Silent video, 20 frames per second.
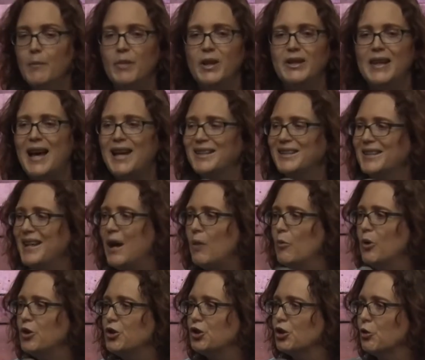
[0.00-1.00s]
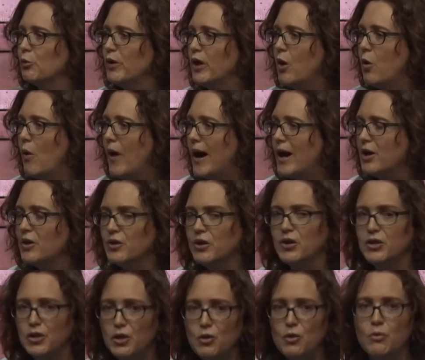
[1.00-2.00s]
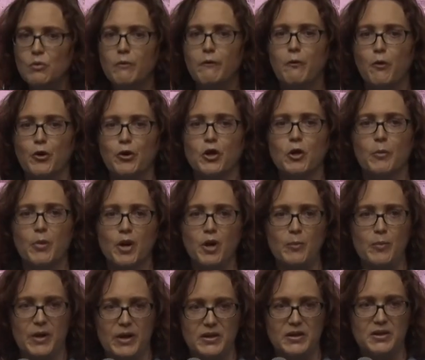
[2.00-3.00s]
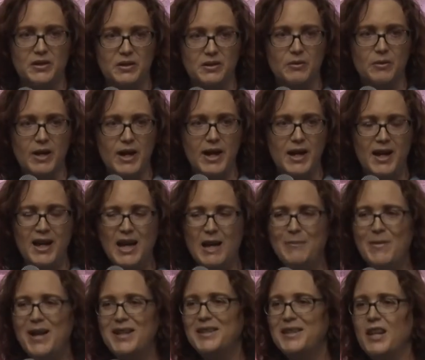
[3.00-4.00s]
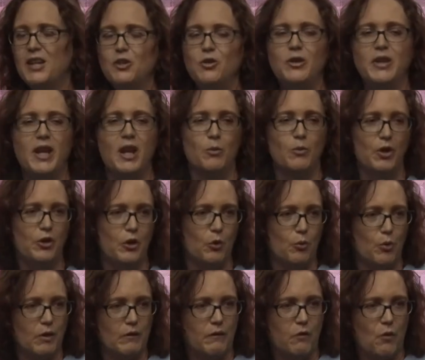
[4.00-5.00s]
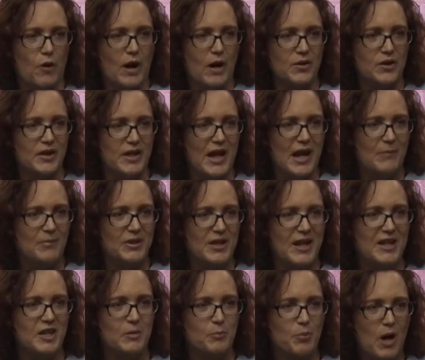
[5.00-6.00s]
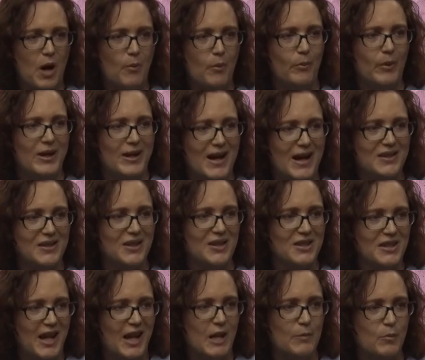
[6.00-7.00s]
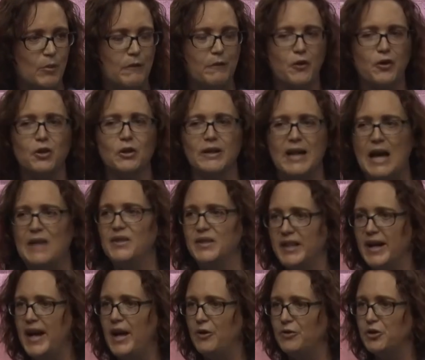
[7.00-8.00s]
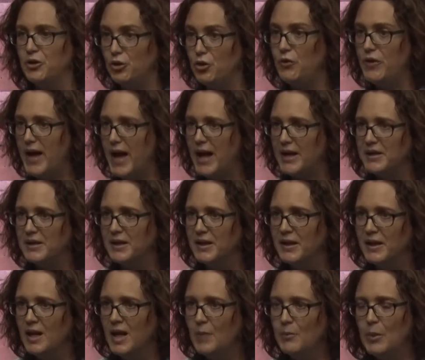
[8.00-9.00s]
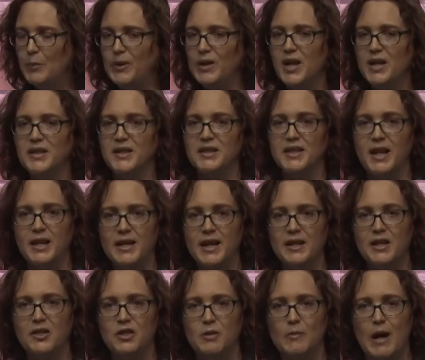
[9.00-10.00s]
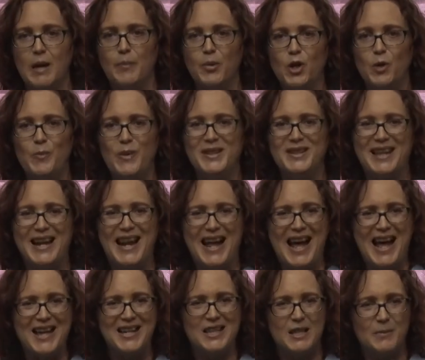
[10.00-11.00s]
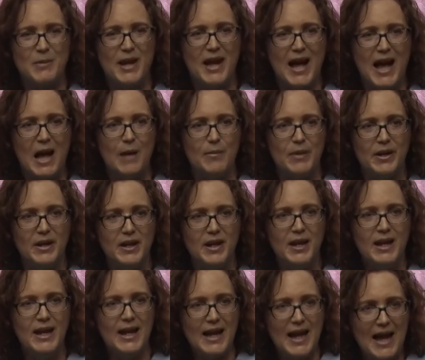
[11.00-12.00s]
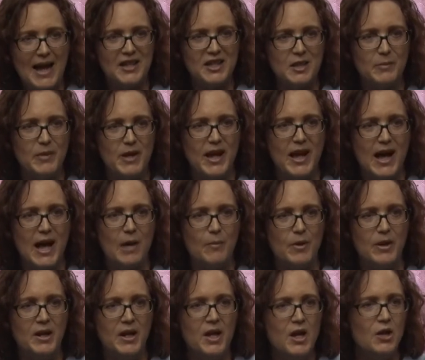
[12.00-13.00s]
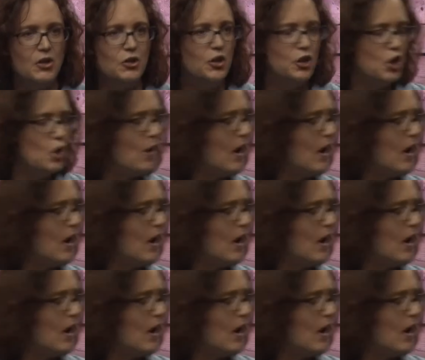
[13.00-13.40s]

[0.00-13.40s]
But that's not what you're required to do for your purpose, right? I'm not saying you can't read the Word 4 hours a day. I'm saying it's probably not sustainable for your lifestyle to do that. But because it's connected to my purpose, that has to be a habit. It has to be a habit. So you